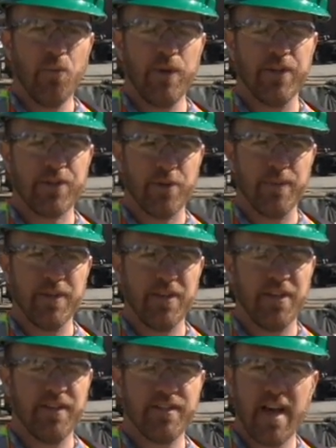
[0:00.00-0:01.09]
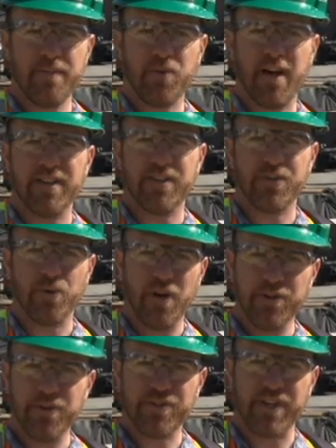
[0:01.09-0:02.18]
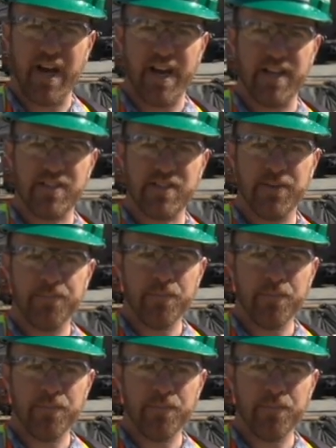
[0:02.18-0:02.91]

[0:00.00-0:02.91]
we determined in the design process were undersized.